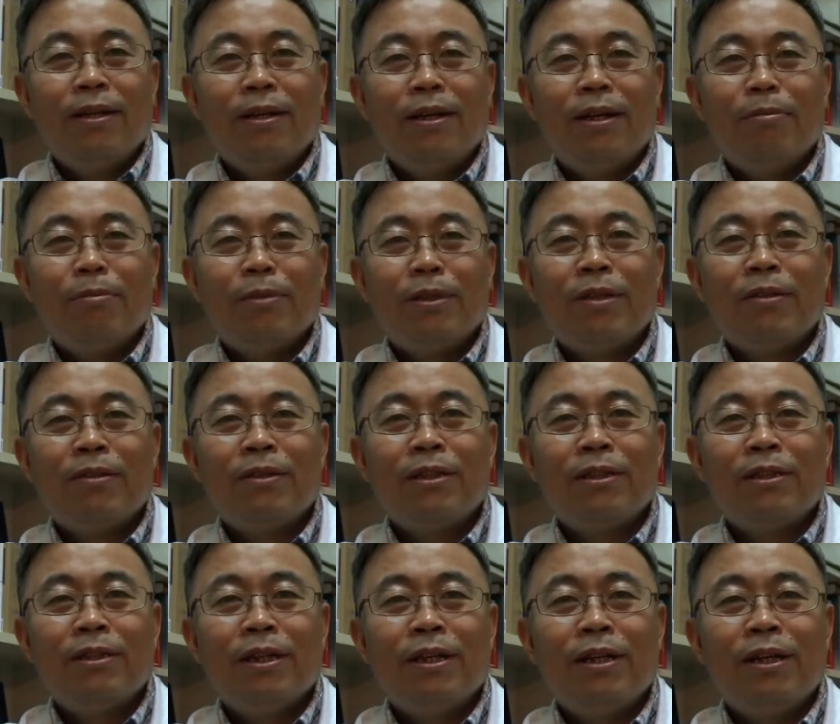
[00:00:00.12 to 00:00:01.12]
I'm Dr.
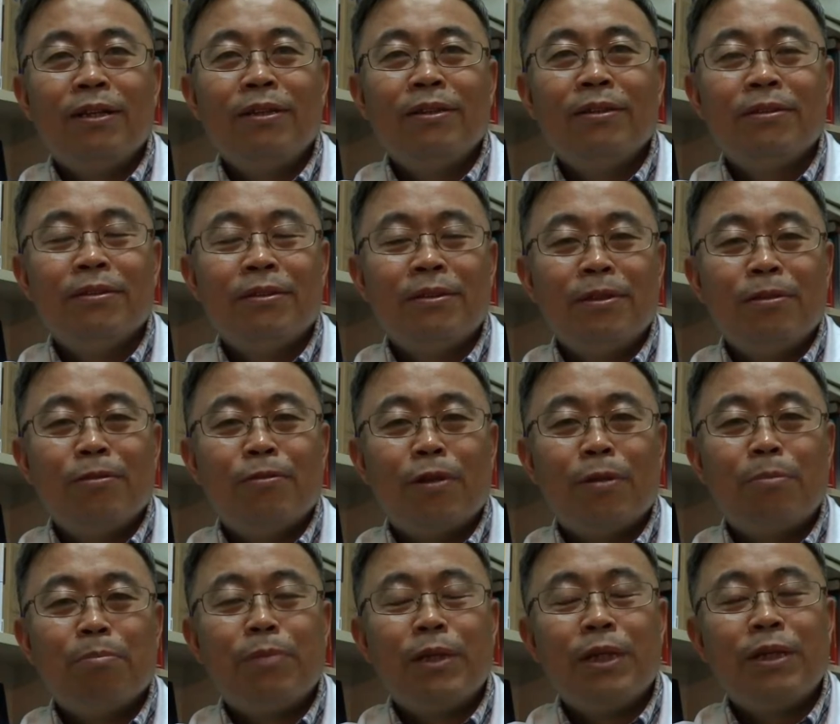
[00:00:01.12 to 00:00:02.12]
Xia
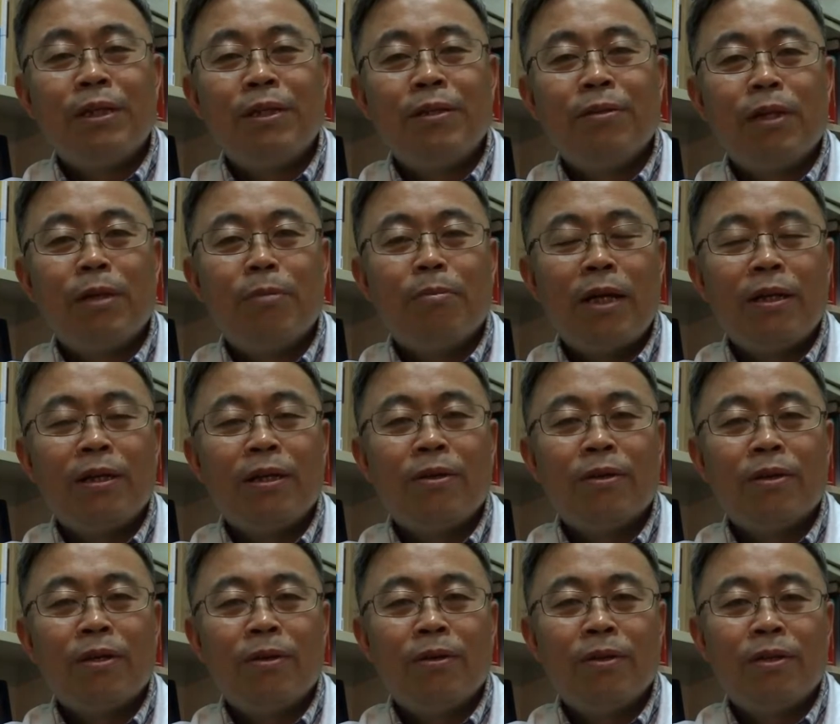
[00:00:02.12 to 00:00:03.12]
from Peking Union Medical
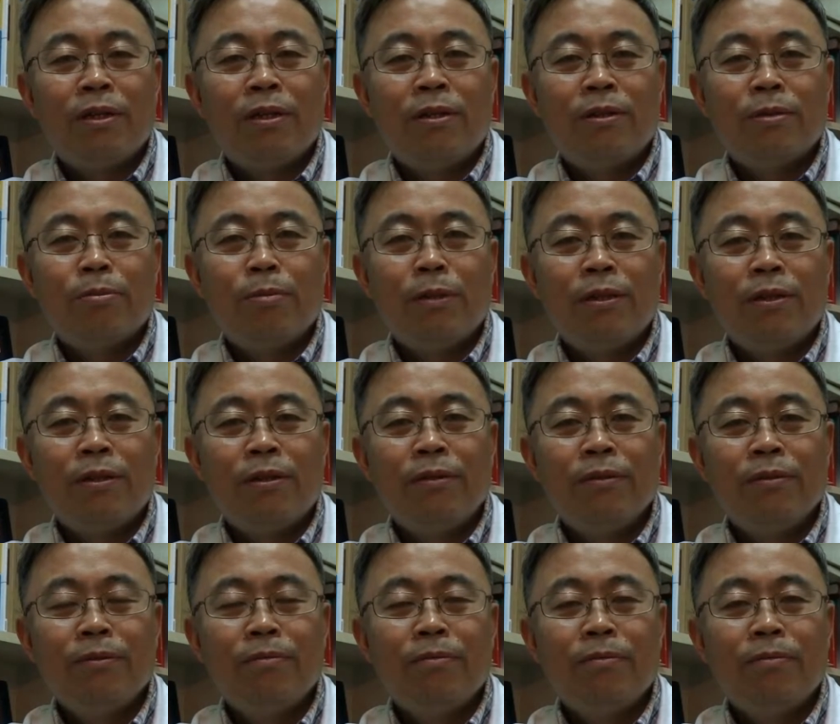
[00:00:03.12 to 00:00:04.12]
College Hospital.
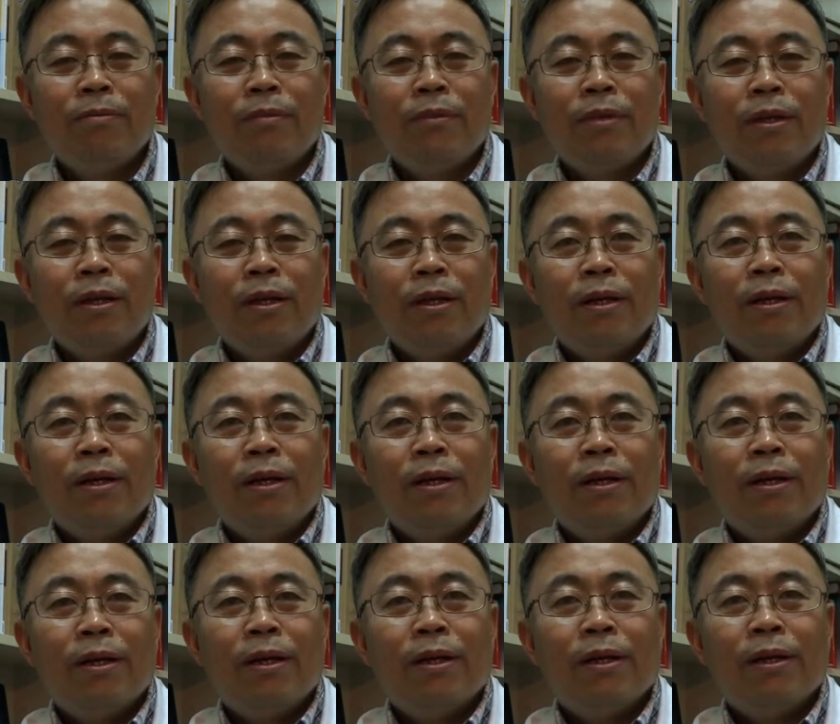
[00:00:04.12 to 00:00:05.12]

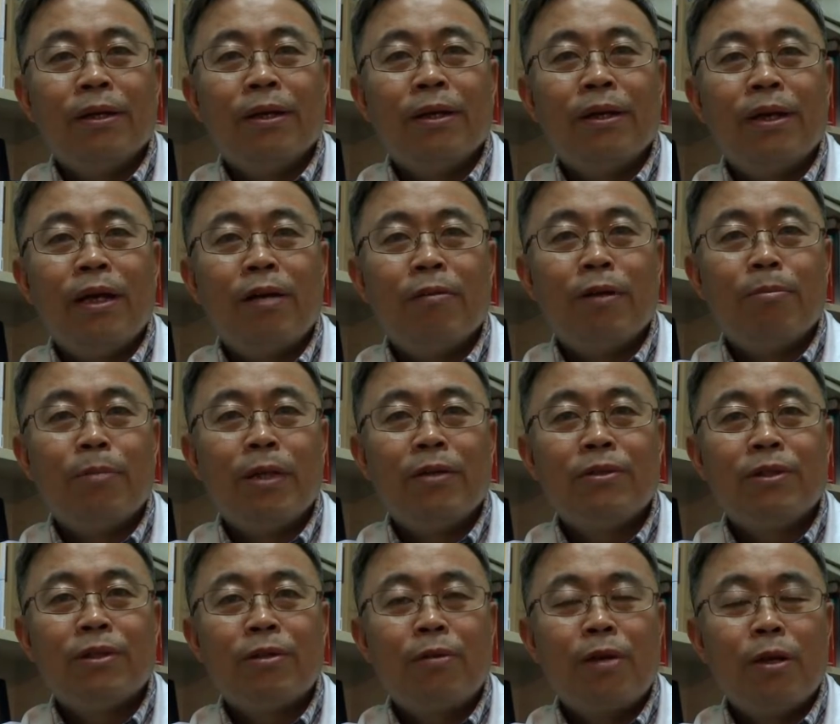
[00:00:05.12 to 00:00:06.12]
Uh, our
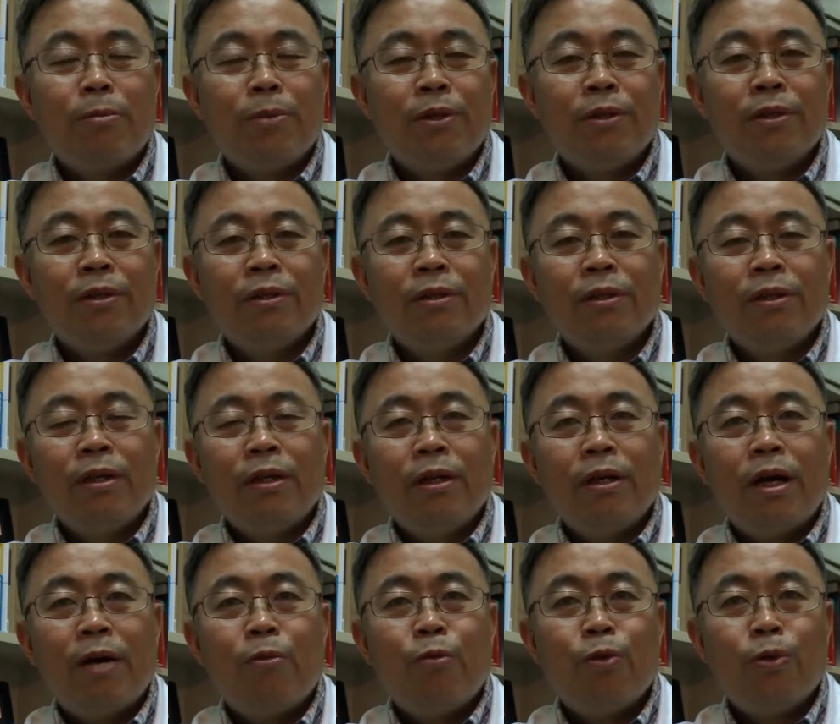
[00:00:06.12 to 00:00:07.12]
manuscript
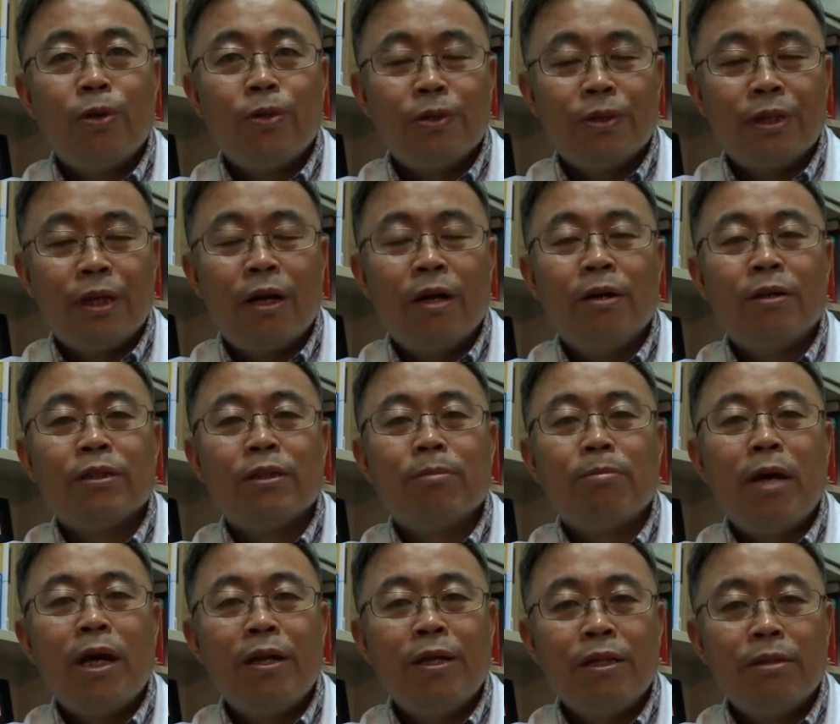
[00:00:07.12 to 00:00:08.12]
focused on the
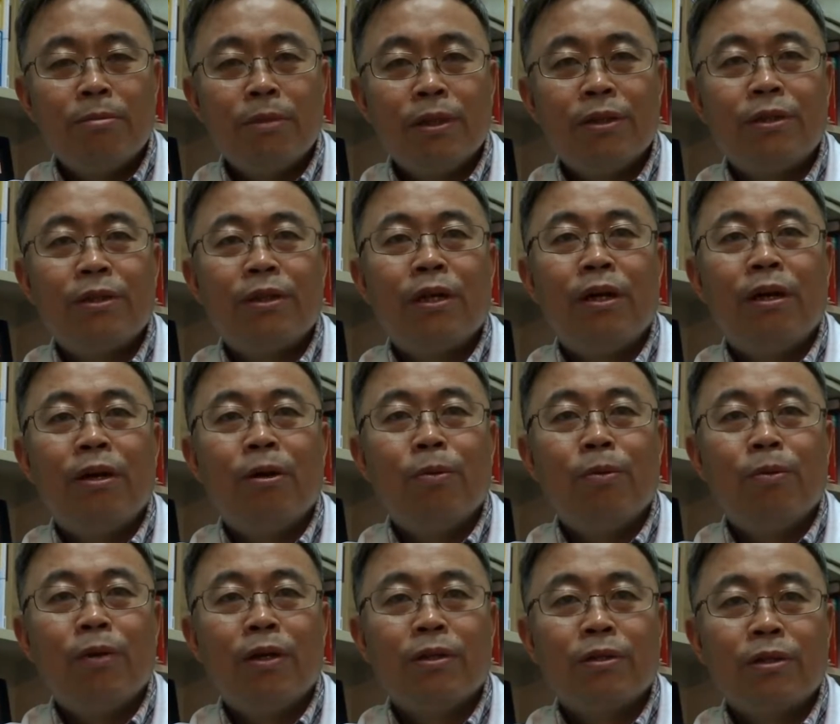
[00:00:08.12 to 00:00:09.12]
management
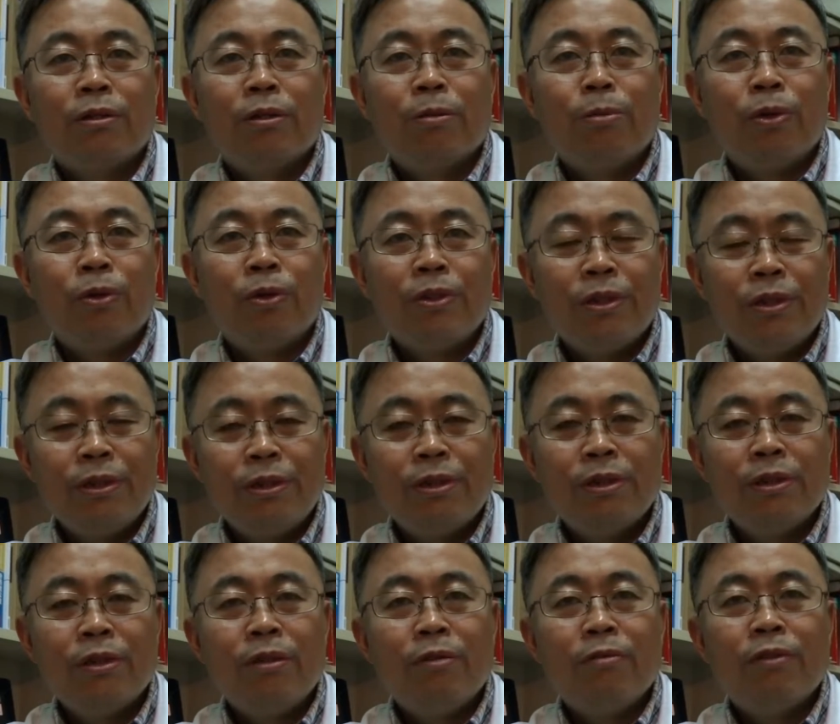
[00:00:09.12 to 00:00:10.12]
of osteoporosis
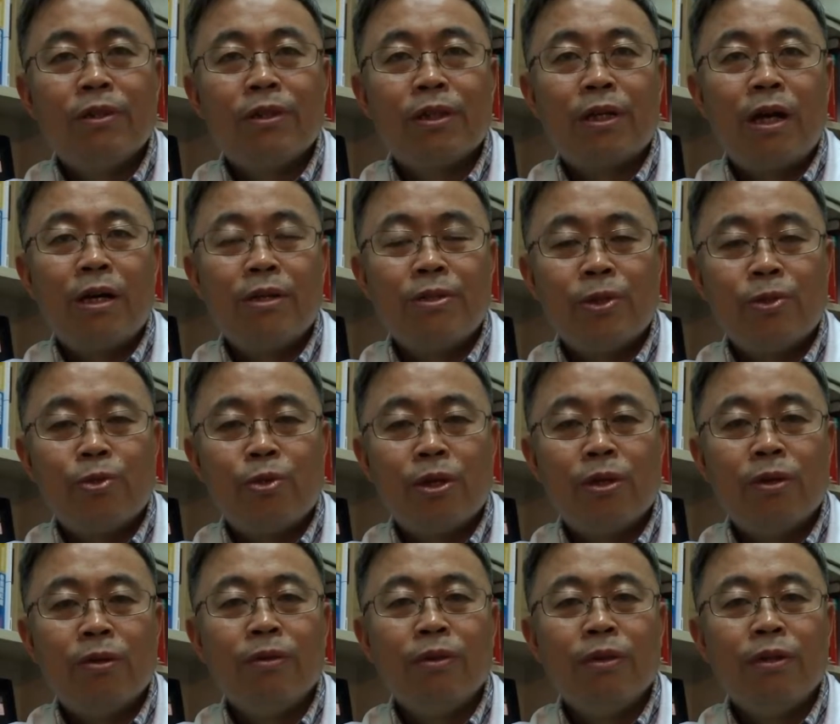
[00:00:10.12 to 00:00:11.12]
with
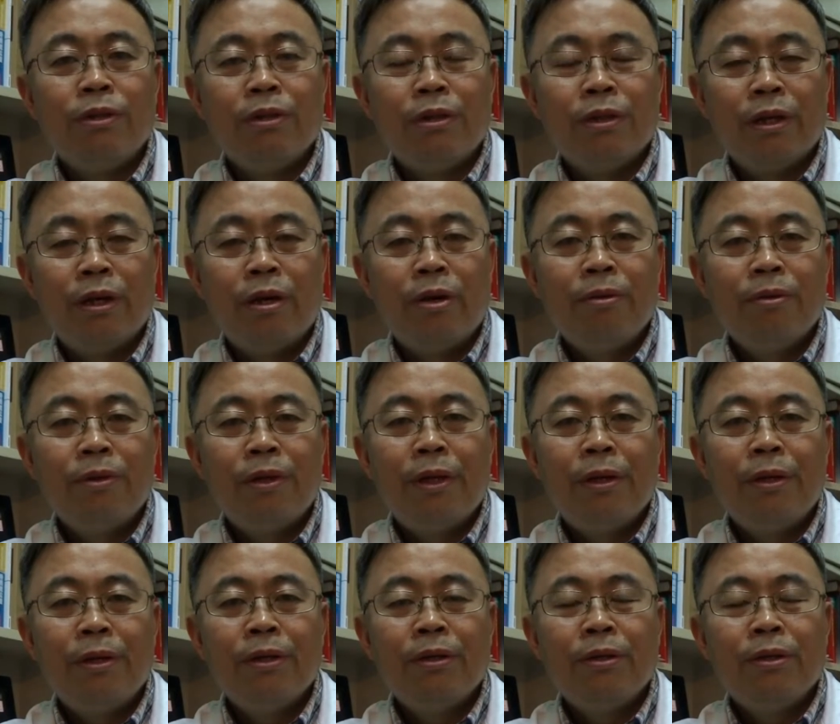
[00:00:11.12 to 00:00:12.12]
calcitriol in
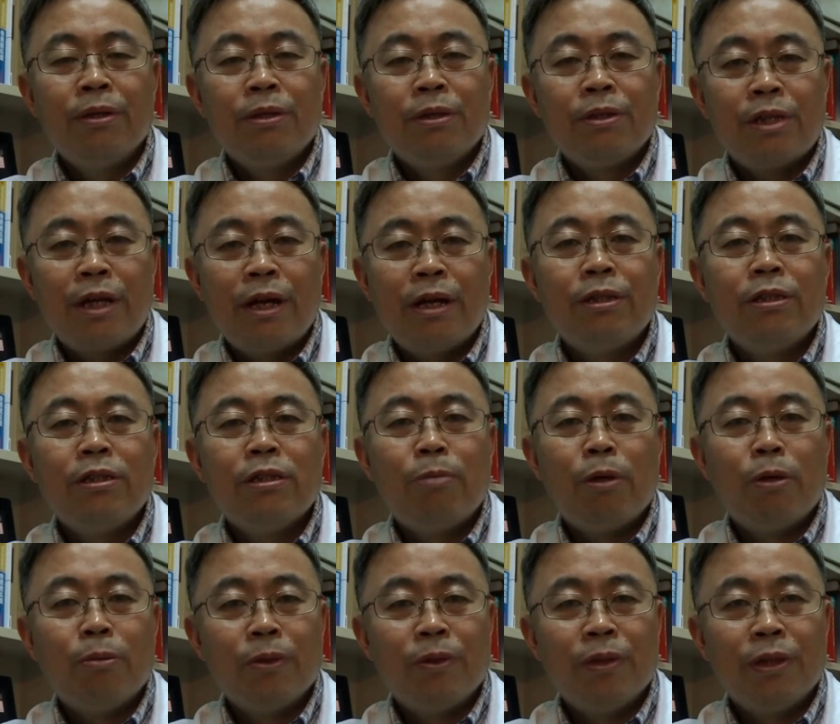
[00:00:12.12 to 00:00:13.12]
elderly Chinese
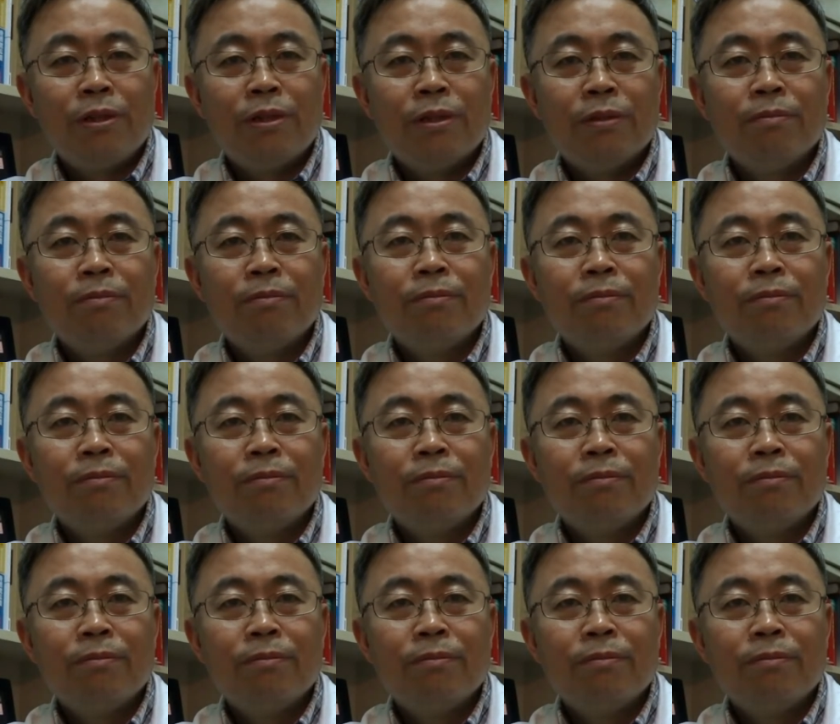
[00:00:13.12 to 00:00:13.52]
population.